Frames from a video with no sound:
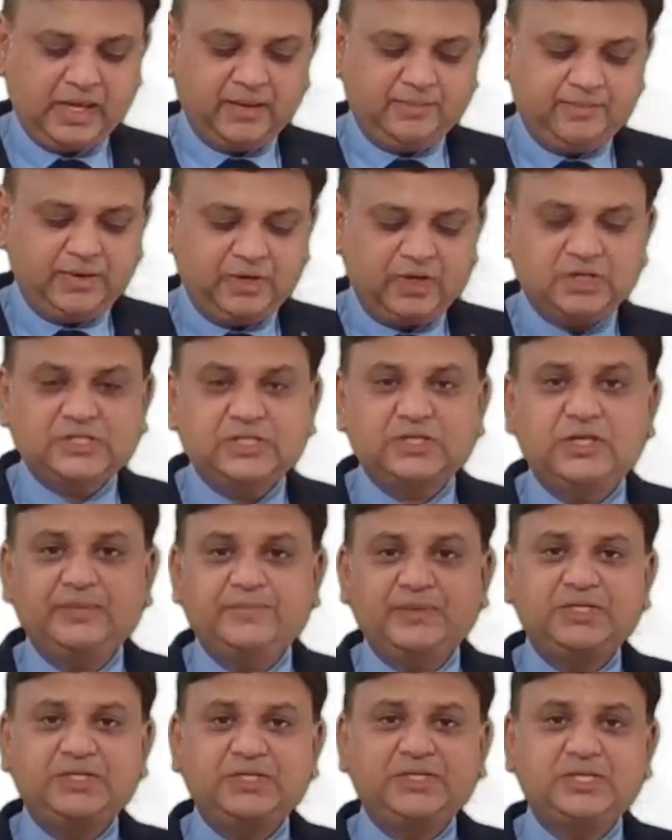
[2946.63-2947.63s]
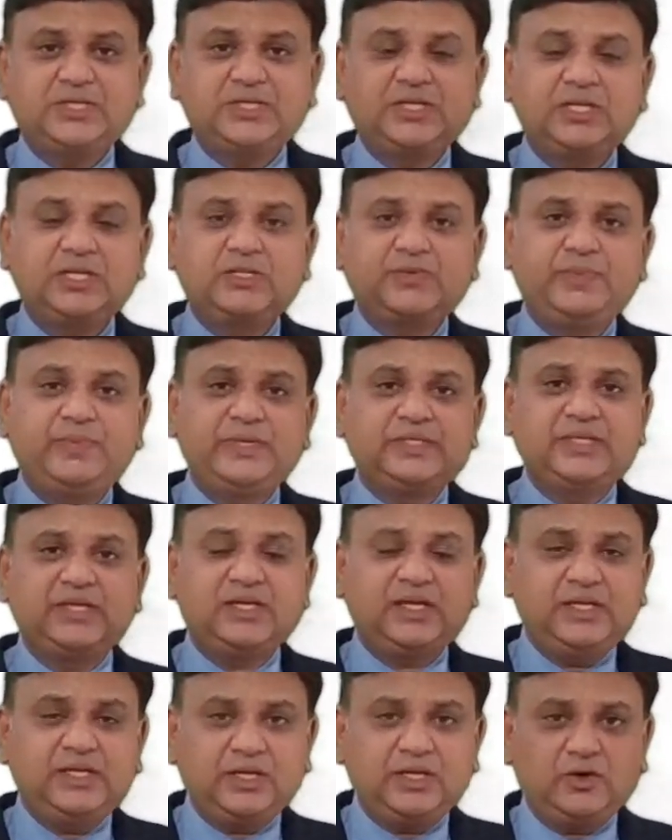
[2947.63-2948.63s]
Because depreciation is
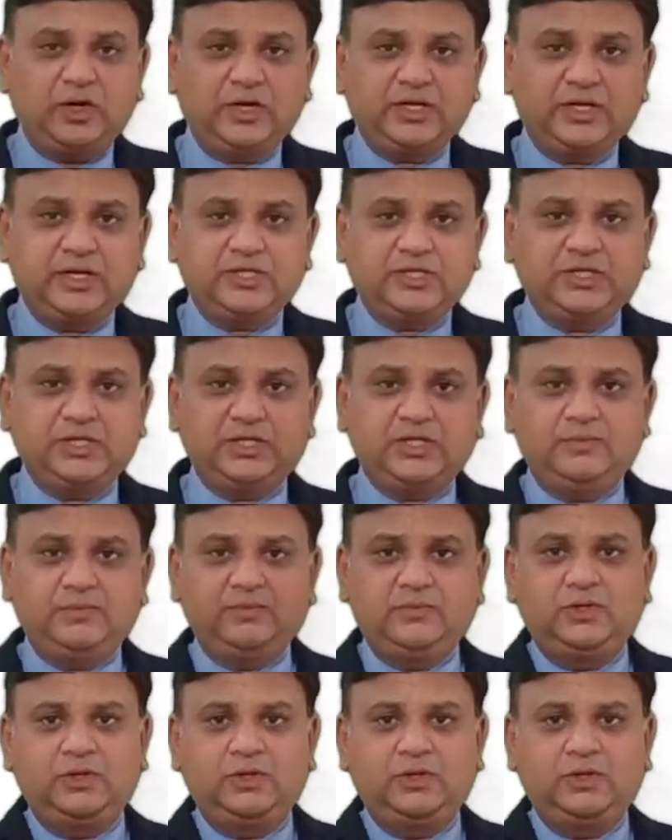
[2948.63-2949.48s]
basically a non-cash item.